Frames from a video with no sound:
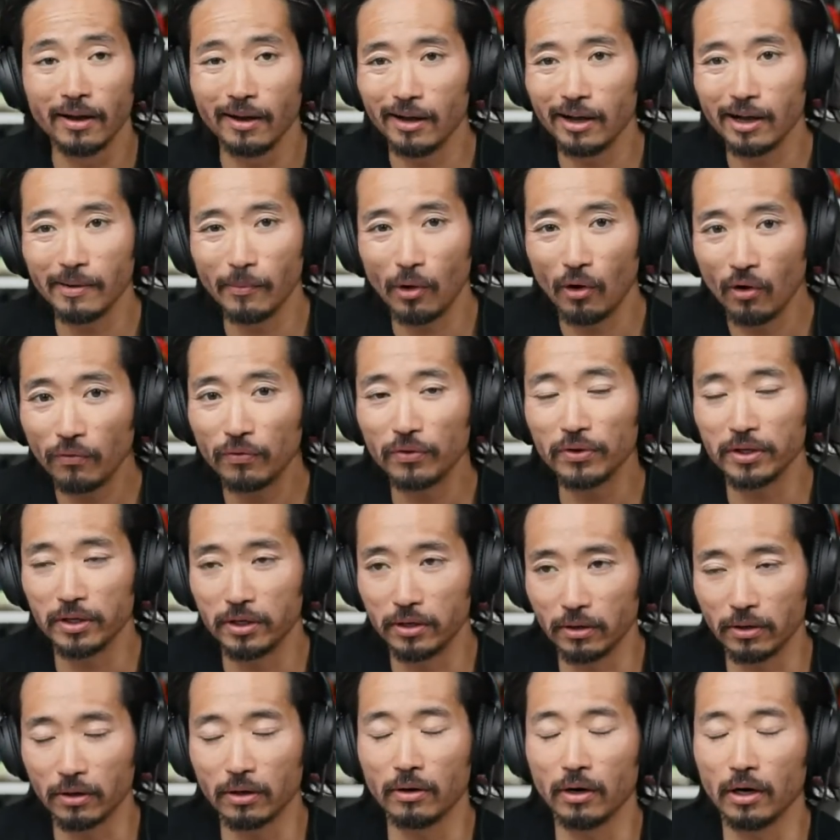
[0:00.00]
Um, hopefully,
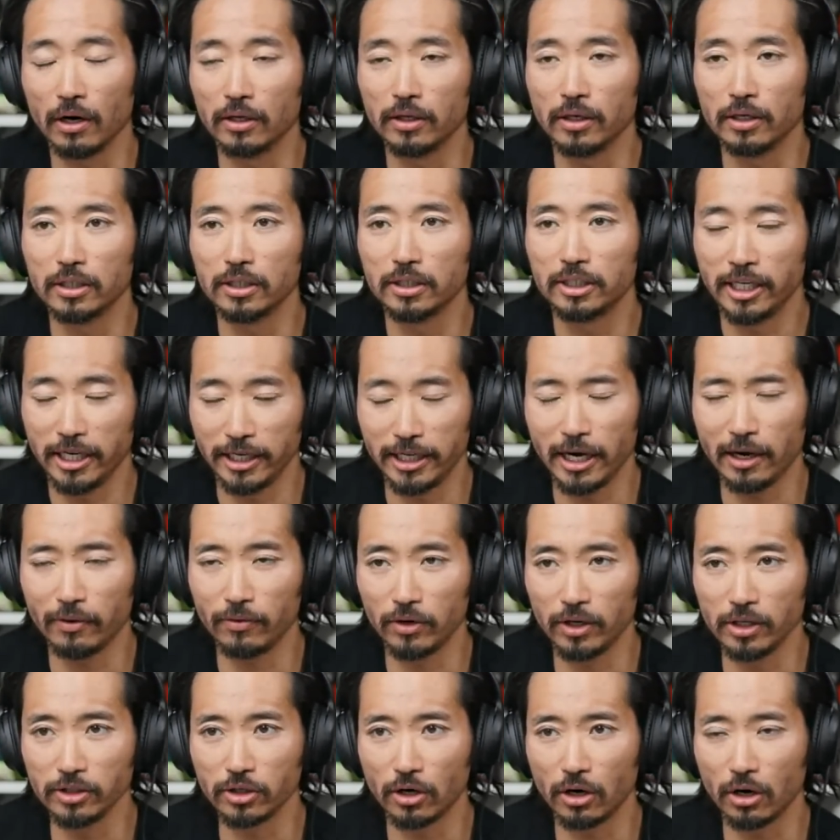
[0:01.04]
your shakeout
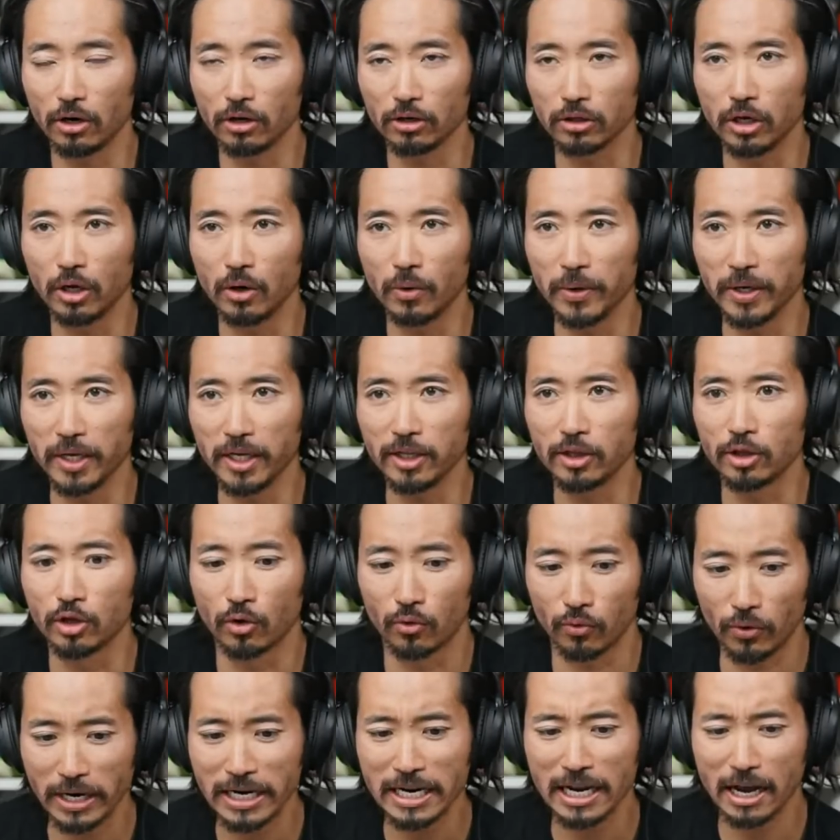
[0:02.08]
runs are going the
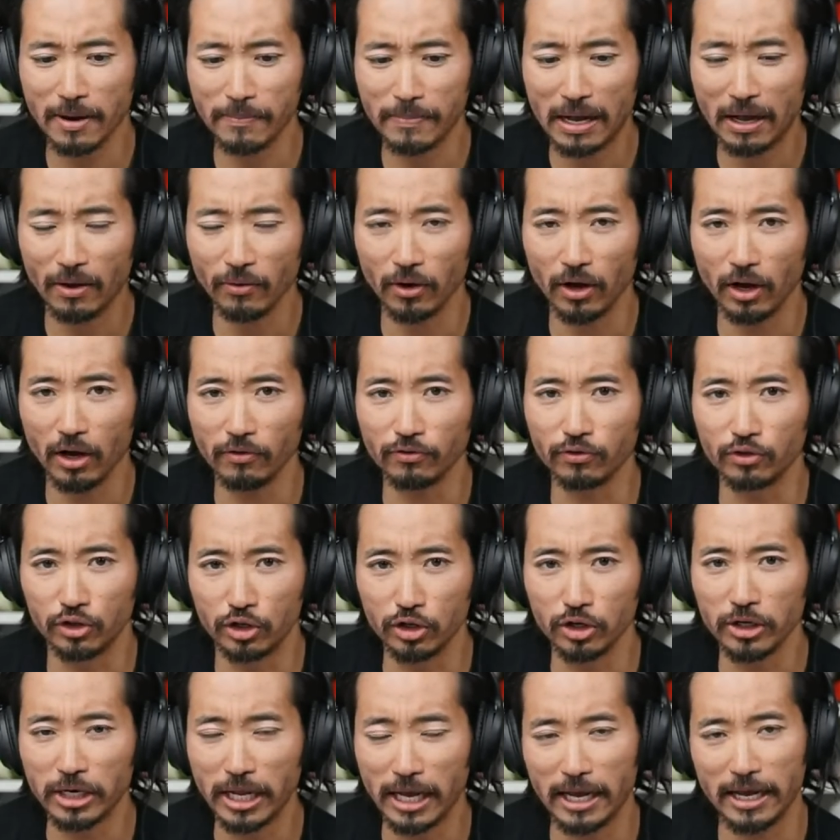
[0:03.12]
right amount of
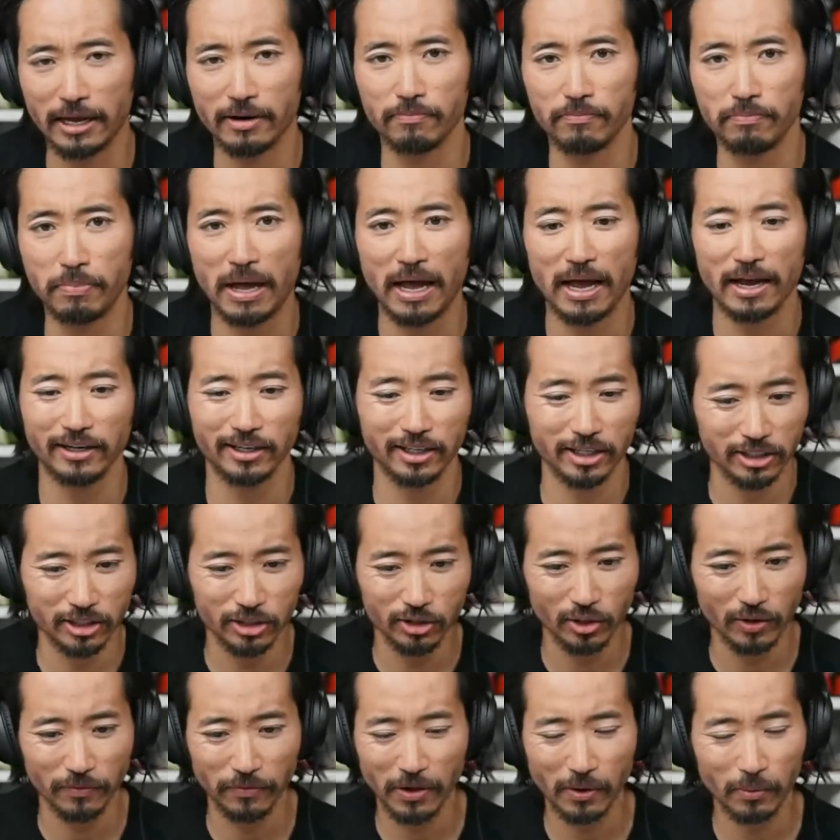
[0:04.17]
good and bad. Because, you
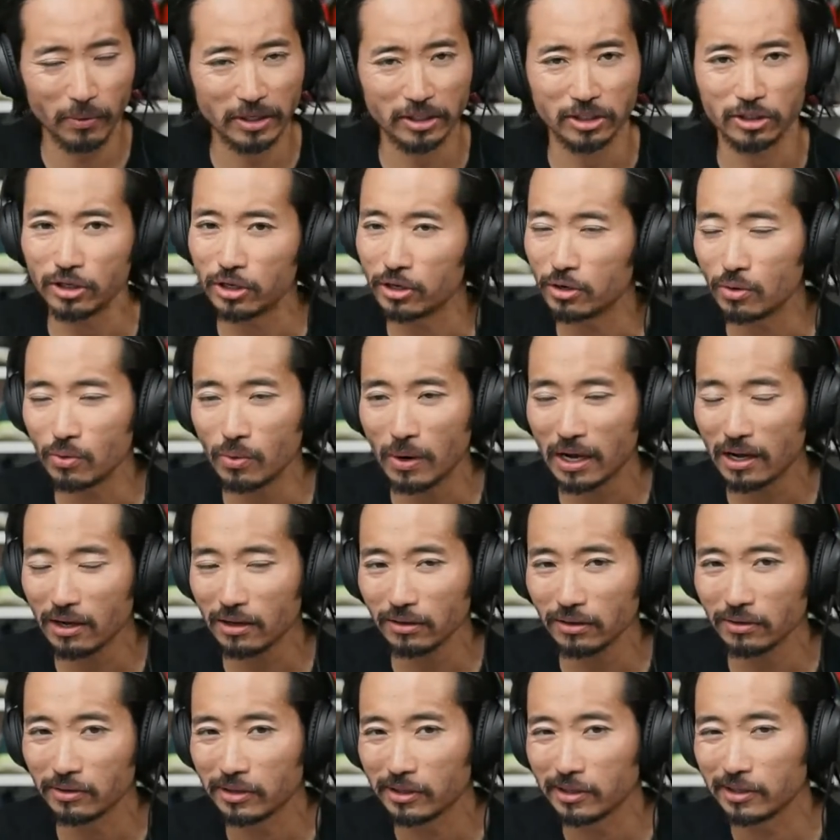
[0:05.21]
know, if they went too
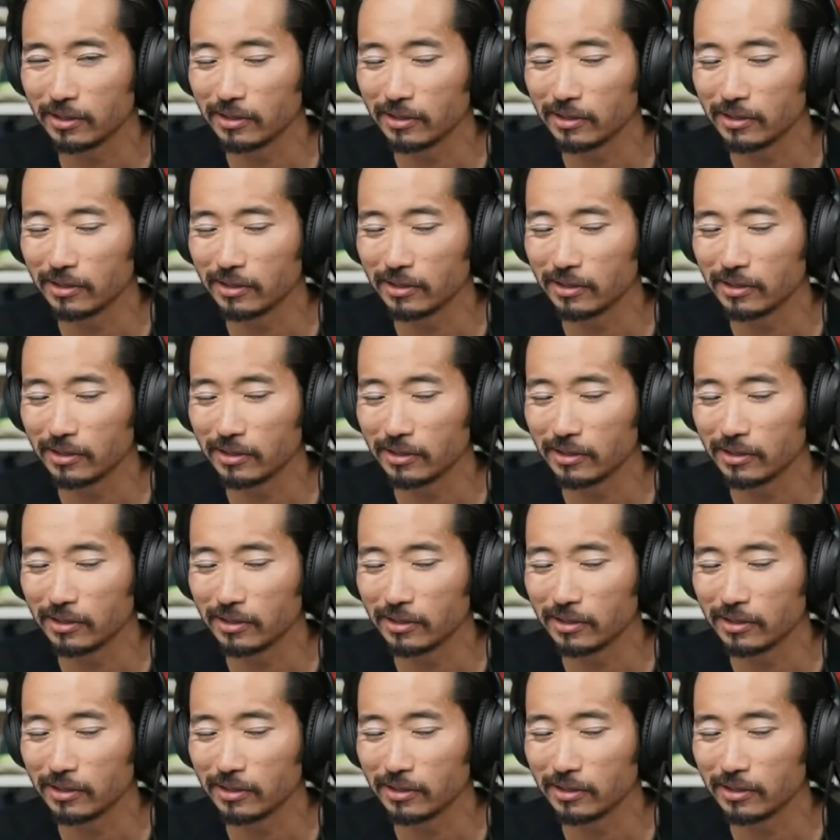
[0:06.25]
well,